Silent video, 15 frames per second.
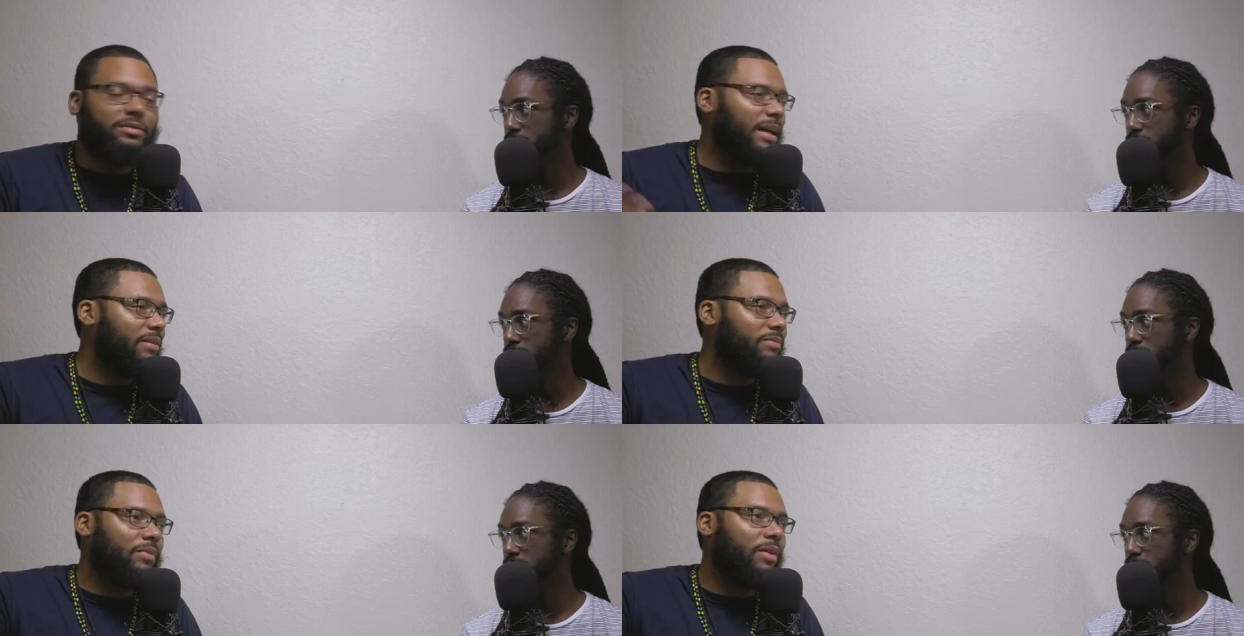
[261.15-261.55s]

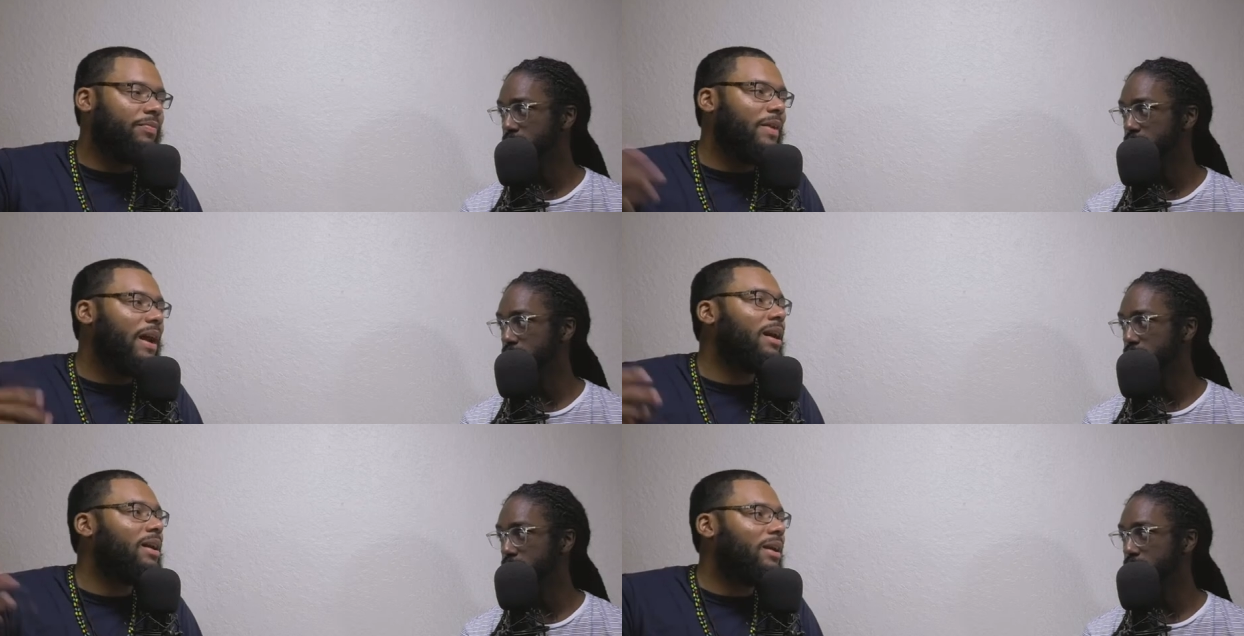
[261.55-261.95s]
Speaker 1: like a
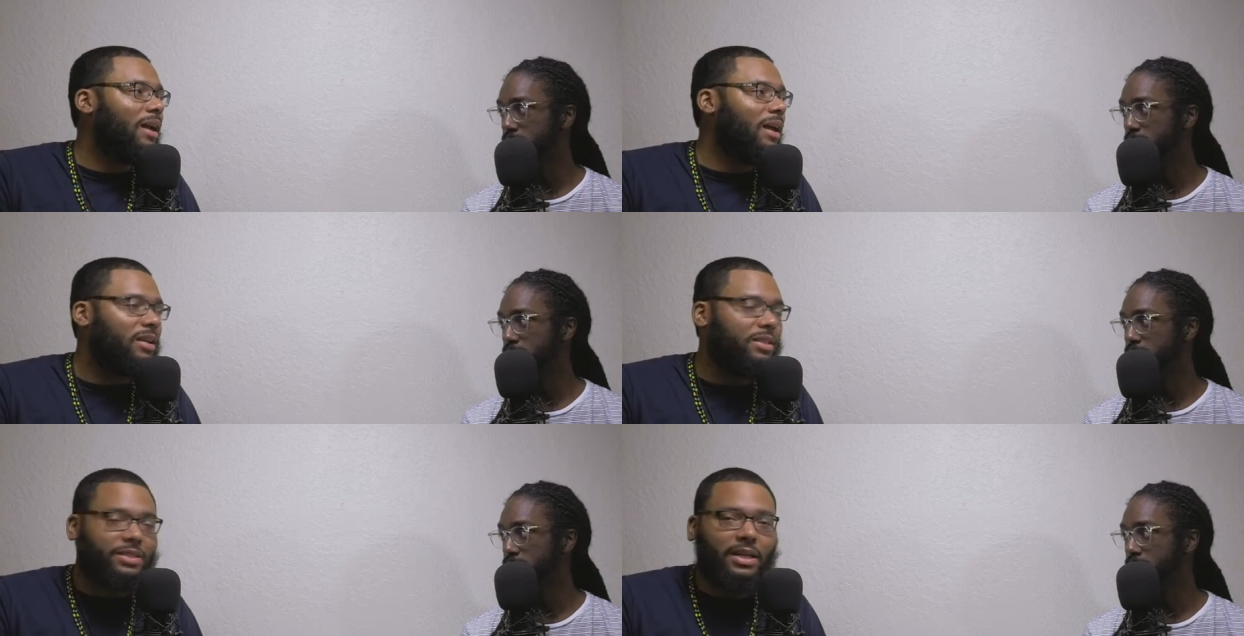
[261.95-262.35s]
five hundred
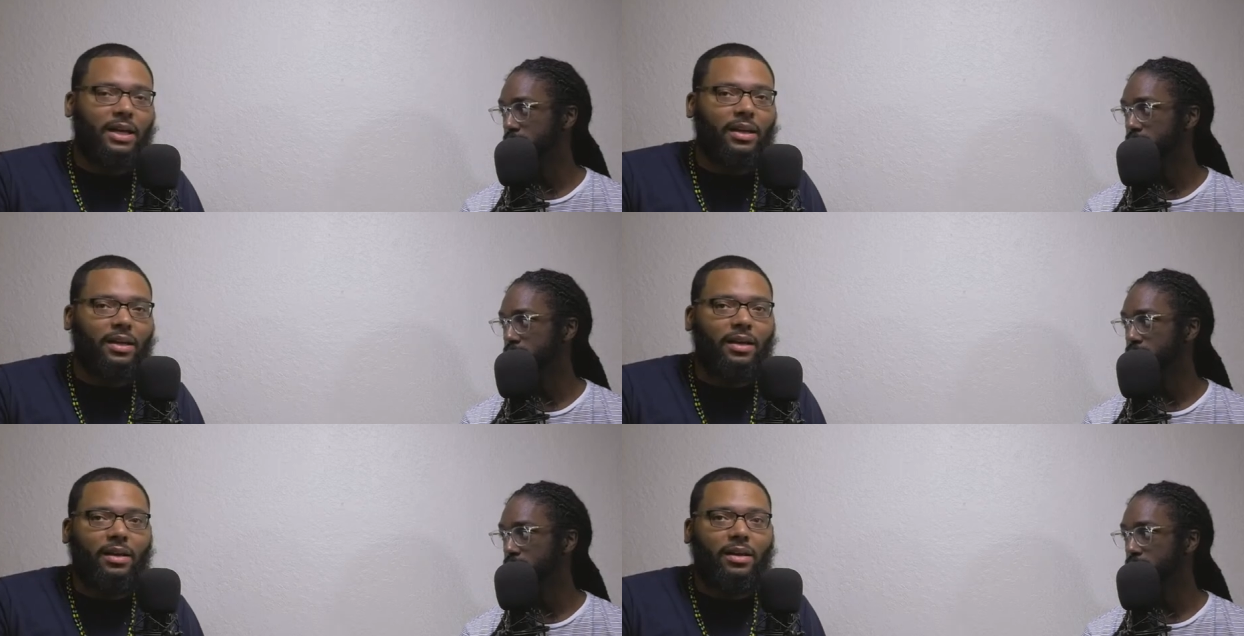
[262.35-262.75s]
dollar
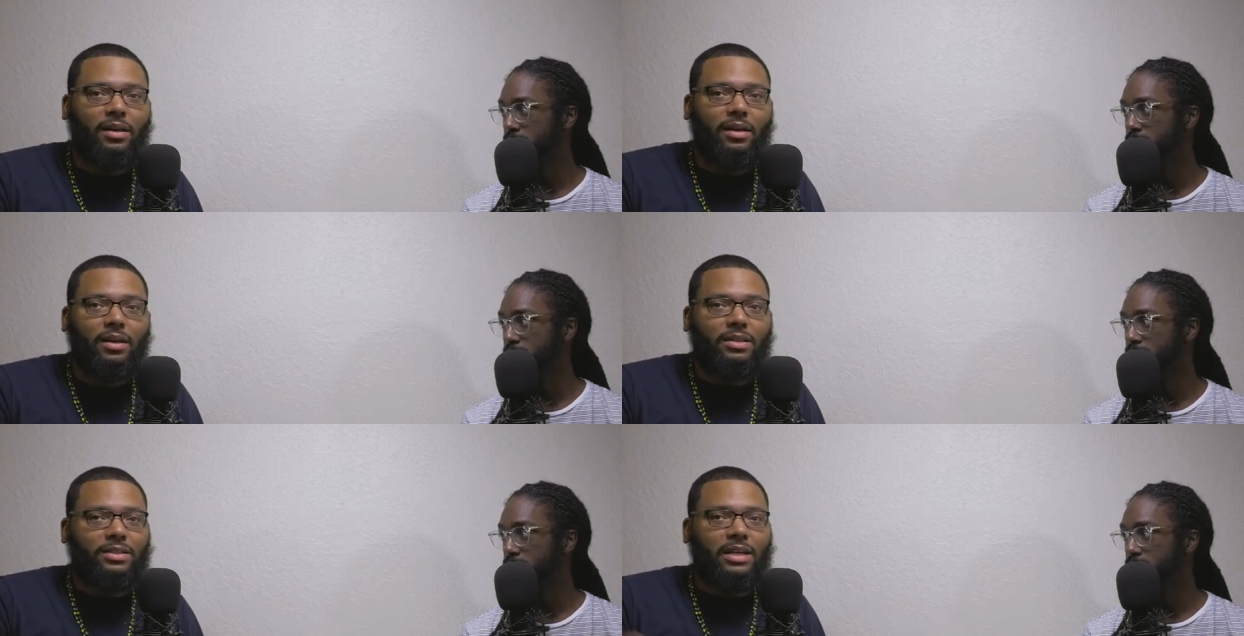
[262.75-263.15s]
check,
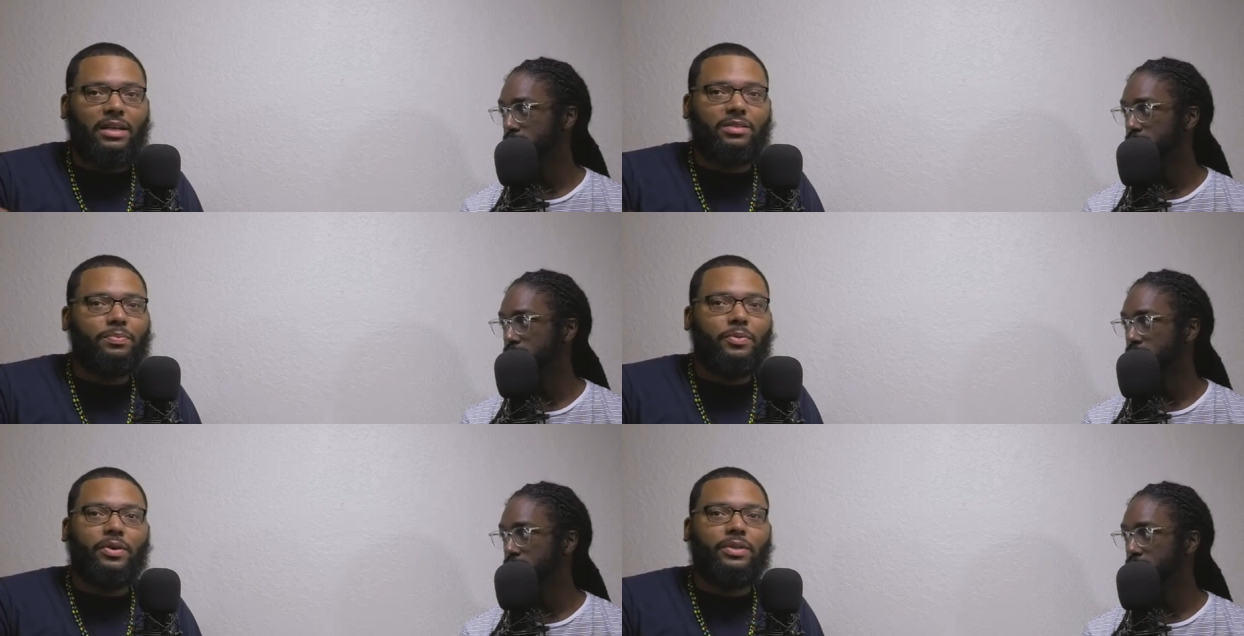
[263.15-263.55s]
and
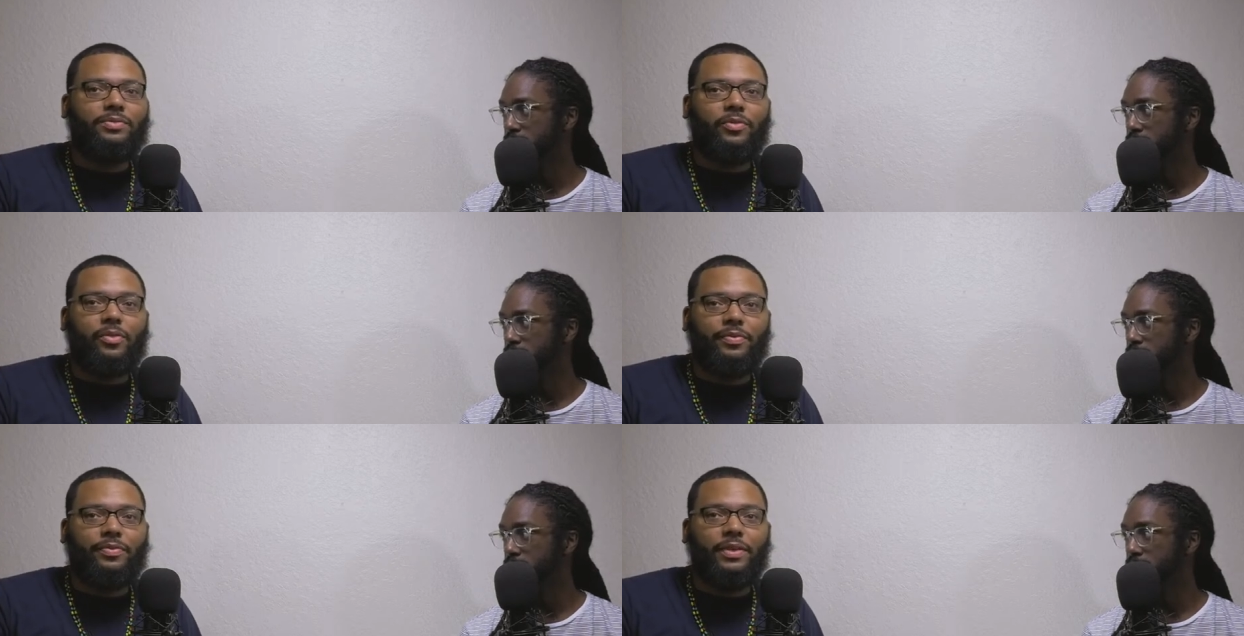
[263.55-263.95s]
child support is
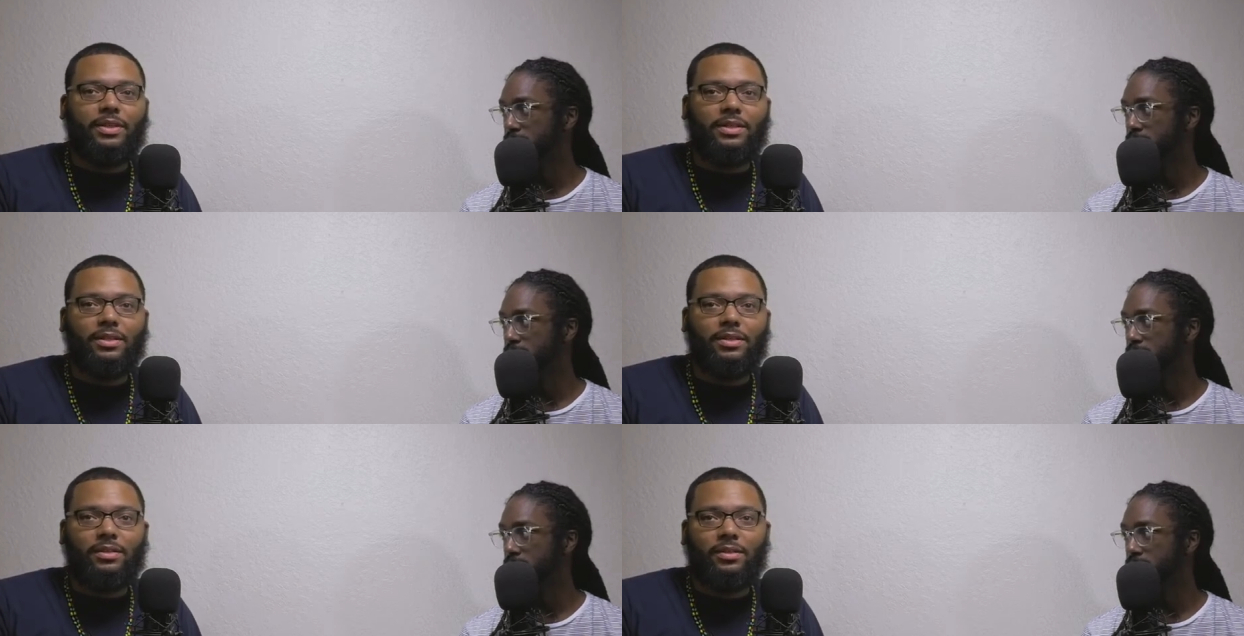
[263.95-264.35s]
four
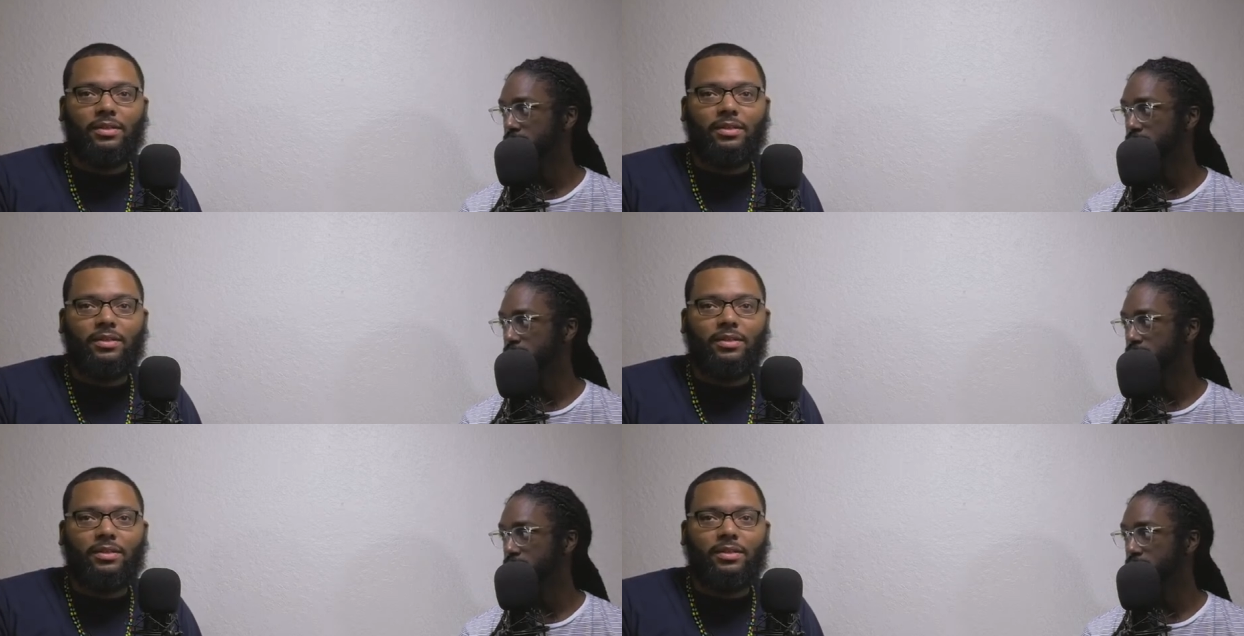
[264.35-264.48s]
fifty.